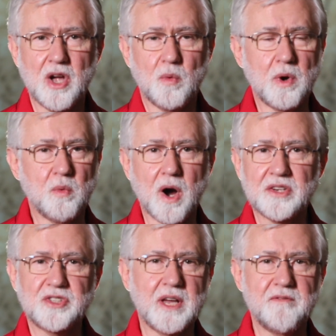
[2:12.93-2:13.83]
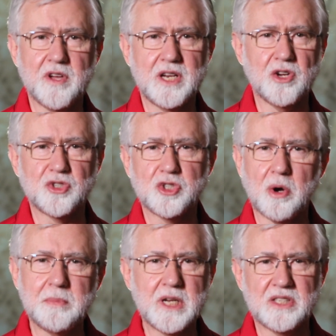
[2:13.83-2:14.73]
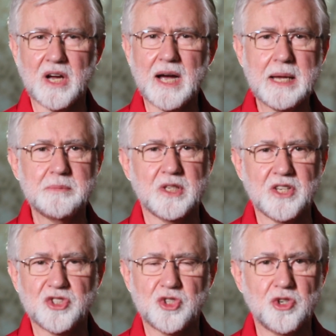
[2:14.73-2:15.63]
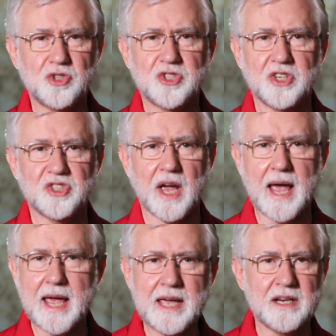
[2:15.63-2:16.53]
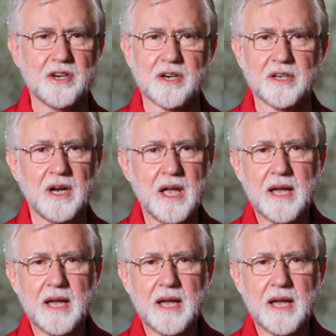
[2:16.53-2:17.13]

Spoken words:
We watched that video so many times and it stirred such anger